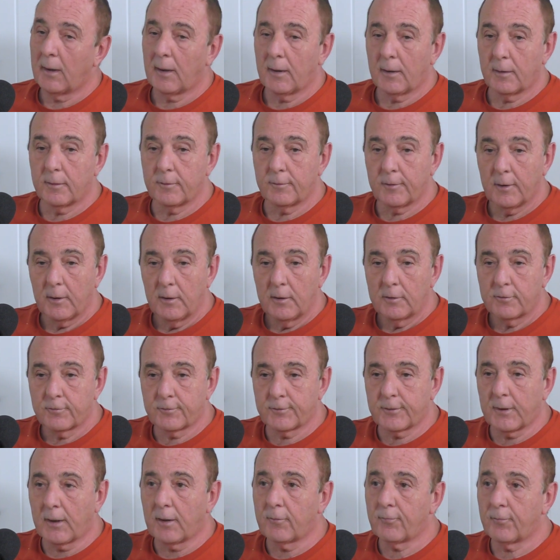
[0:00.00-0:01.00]
And
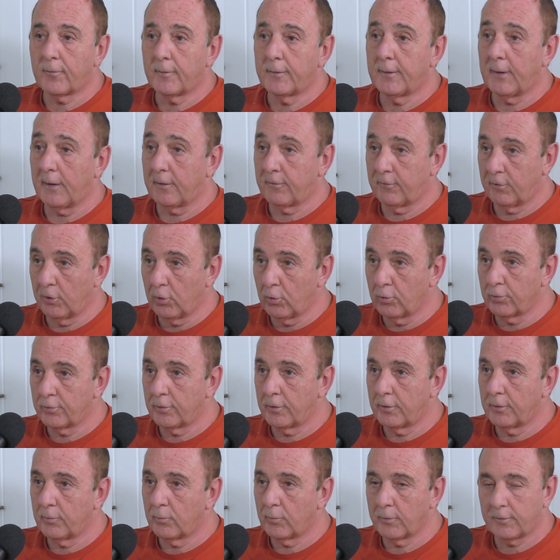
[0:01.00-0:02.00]
staff and their
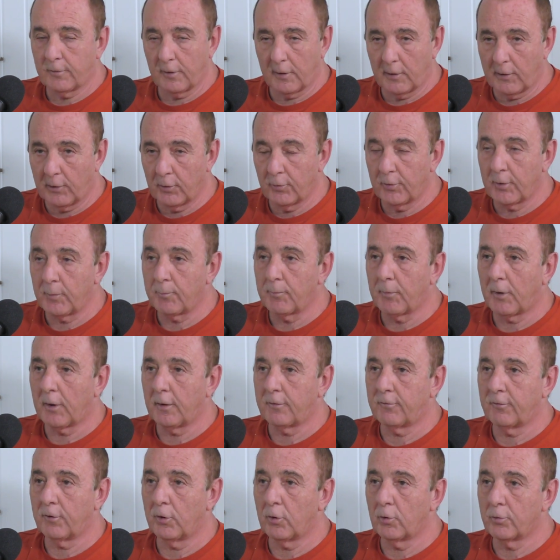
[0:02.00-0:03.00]
children, which included
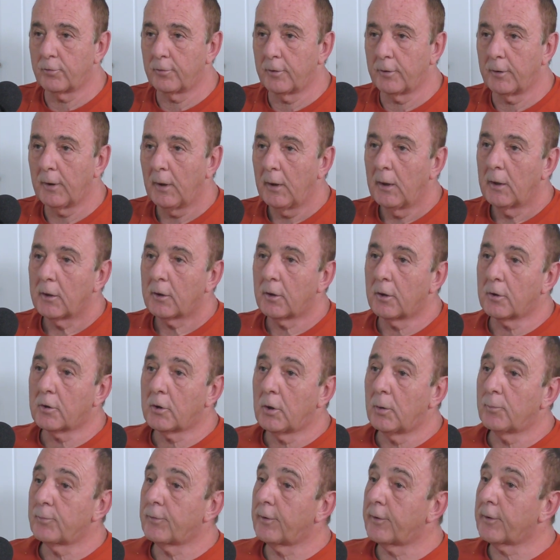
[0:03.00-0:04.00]
my children,
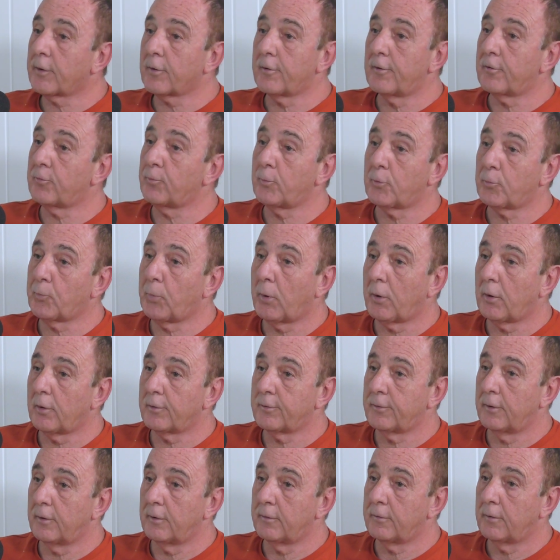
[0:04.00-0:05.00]
could come to the Christmas
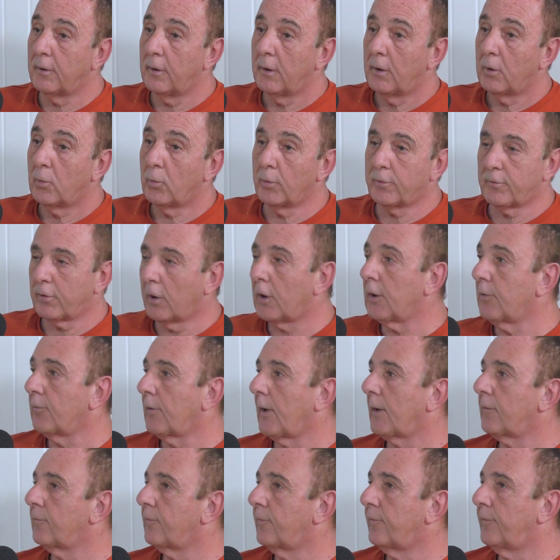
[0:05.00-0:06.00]
parties, which I
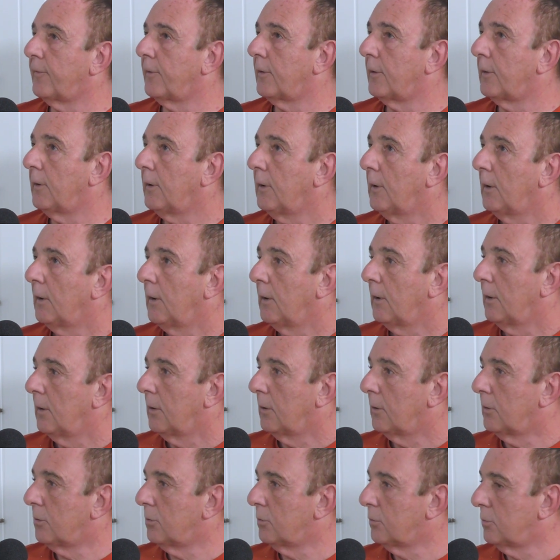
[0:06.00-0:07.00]
ran for,
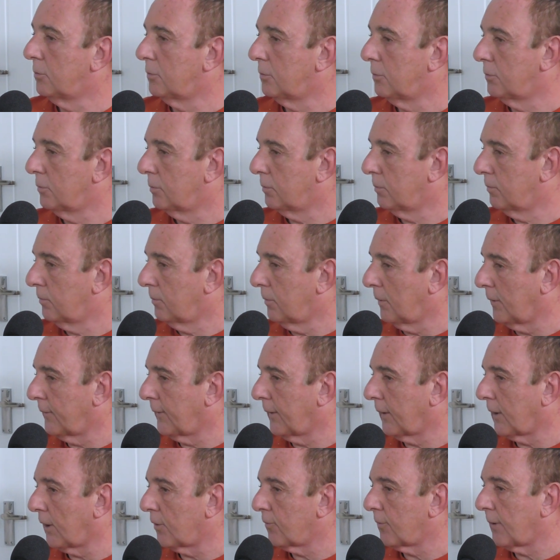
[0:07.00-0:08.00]
oh, I
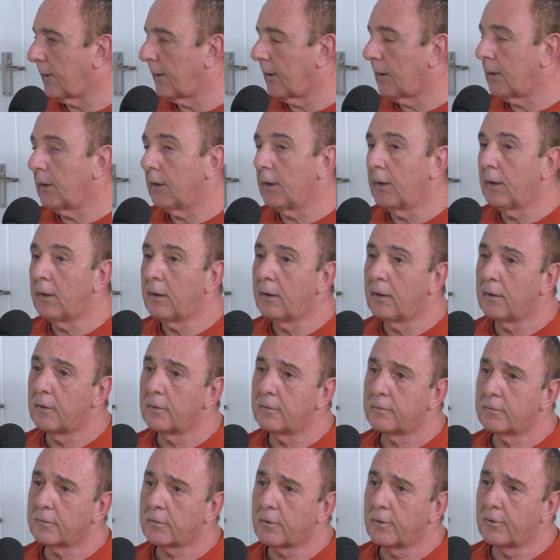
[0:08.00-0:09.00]
think I ran eight
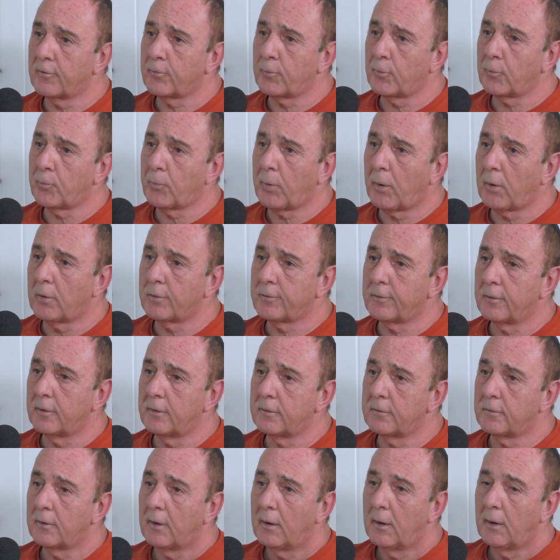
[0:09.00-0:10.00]
years Christmas
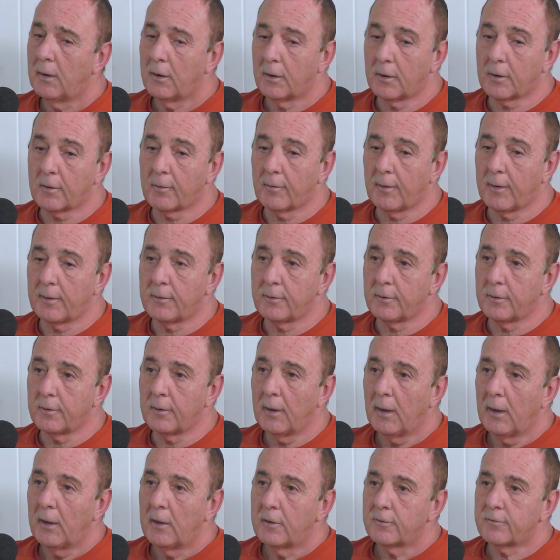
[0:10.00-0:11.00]
parties at
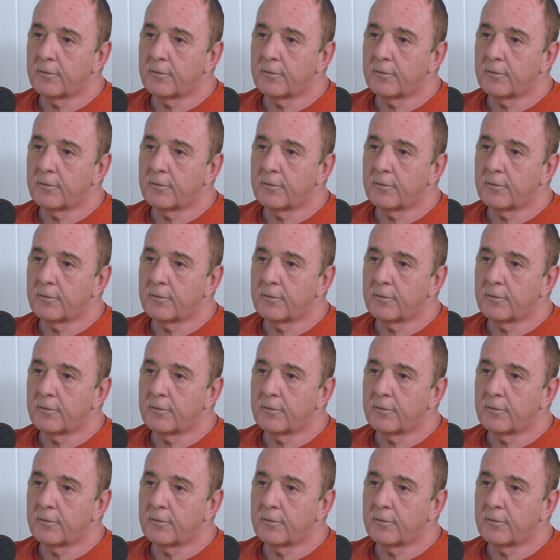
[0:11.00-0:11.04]
Grendon.